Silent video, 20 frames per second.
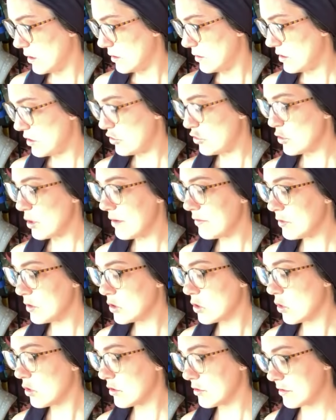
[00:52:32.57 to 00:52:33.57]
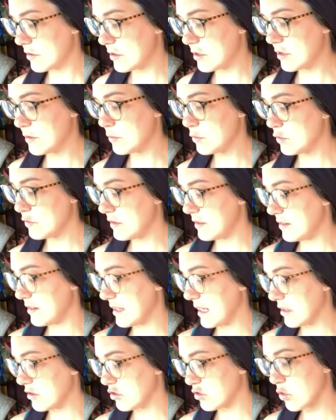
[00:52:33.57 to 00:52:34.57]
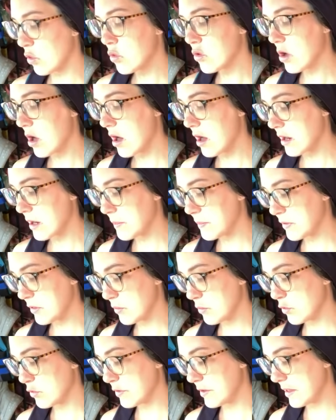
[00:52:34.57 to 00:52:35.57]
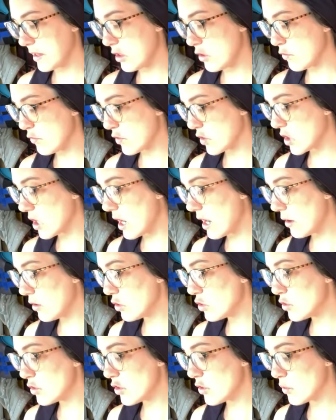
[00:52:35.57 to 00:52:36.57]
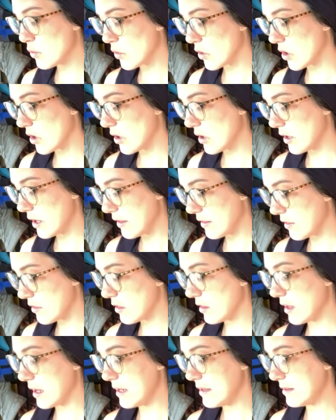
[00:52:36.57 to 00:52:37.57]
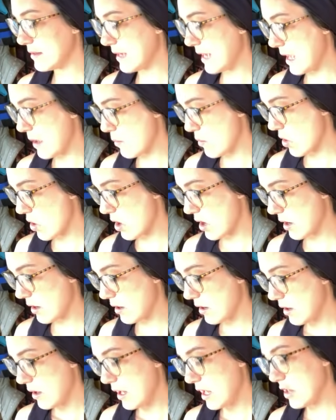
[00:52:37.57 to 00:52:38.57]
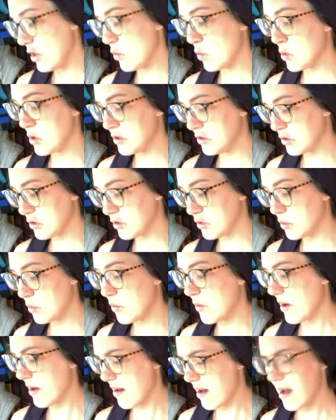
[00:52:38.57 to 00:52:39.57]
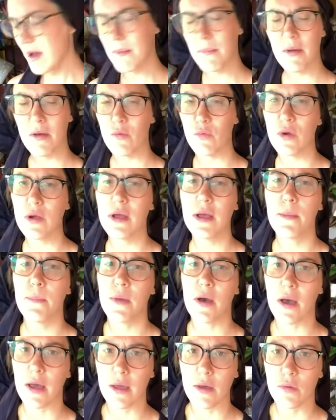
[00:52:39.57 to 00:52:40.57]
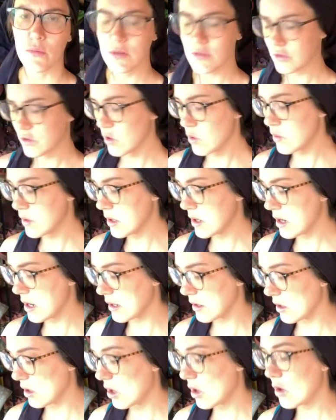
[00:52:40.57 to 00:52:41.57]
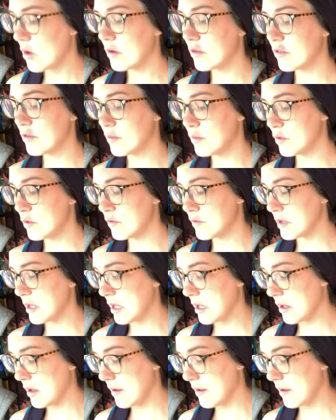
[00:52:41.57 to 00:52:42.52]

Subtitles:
Did you ever go to the movies and get so caught up in the movie that you forgot who you were, and then the lights came on, and you wondered, where am I? What's going on? Oh, it's a movie.